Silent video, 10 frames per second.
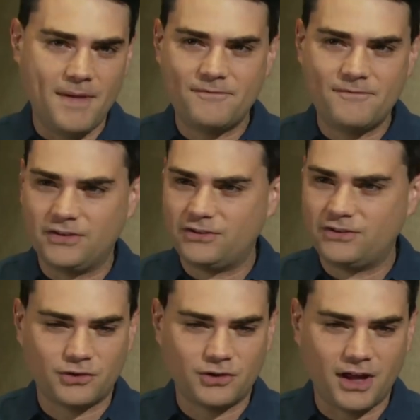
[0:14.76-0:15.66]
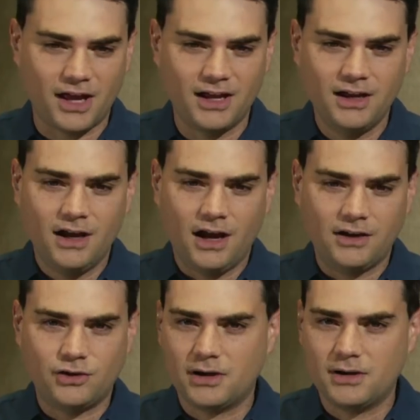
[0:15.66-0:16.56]
from Memphis. Yesterday,
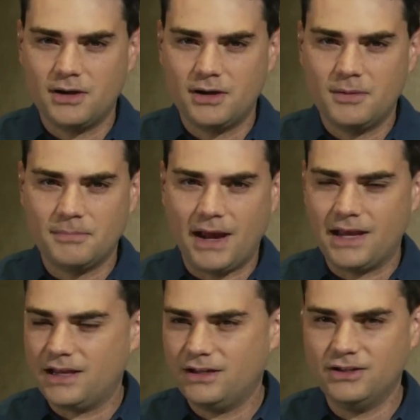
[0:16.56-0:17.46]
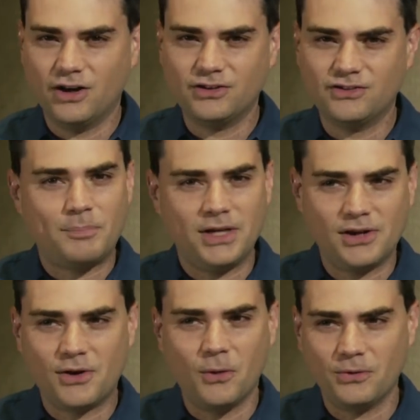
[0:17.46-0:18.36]
I took my young
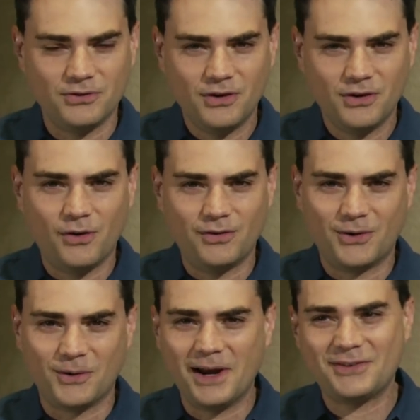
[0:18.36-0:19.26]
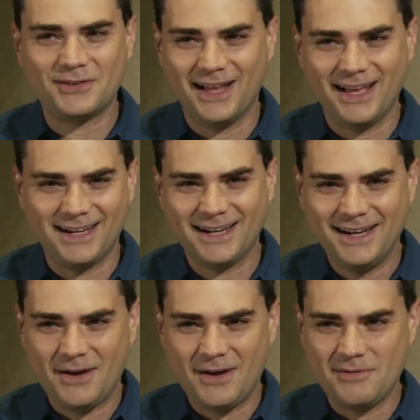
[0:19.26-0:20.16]
deputy, Colton, over to Graceland,
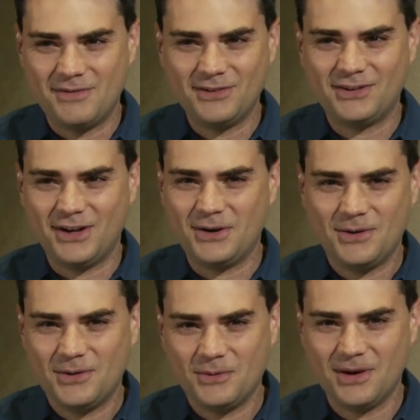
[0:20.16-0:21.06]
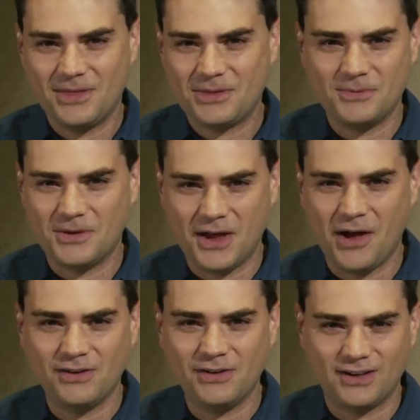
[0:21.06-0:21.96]
and we visited with, with
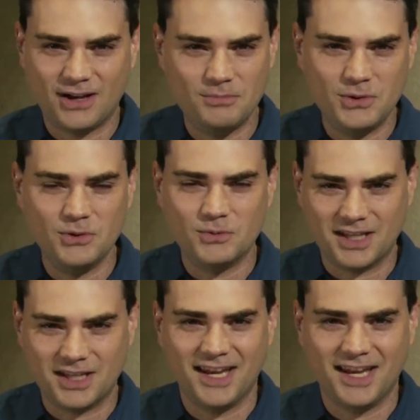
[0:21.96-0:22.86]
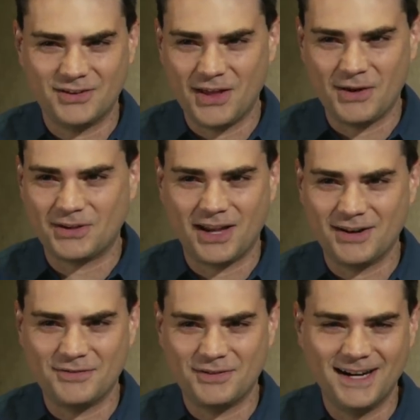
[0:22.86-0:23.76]
Elvis and communed with the king, so that was
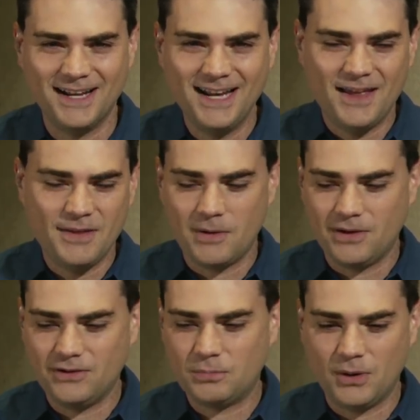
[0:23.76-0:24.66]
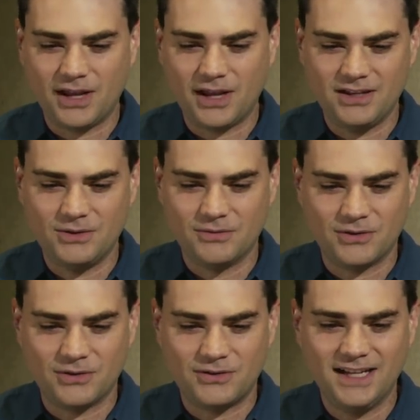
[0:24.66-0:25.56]
kind of fun. And then went and spoke at
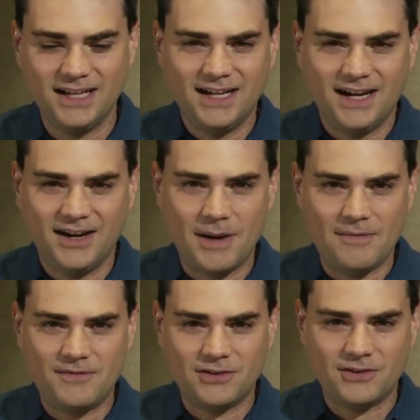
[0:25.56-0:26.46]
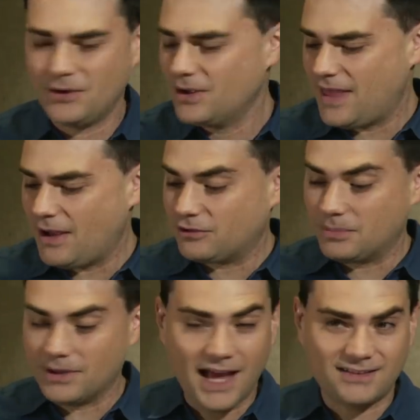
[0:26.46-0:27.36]
University of Memphis. So that
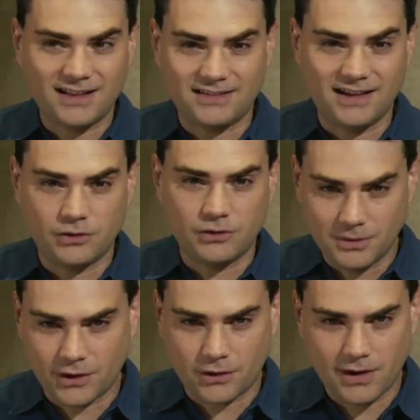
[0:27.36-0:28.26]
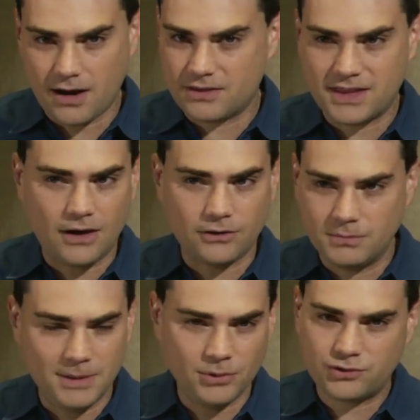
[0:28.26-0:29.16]
was a blast last night. Terrific crowd. one
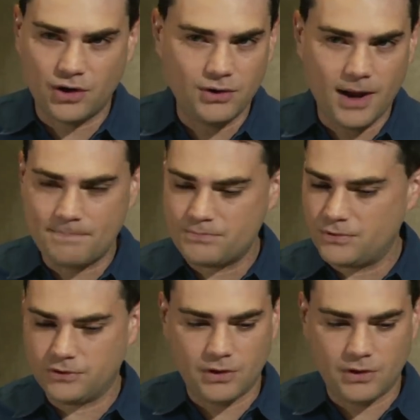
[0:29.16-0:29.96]
thousand people showed up.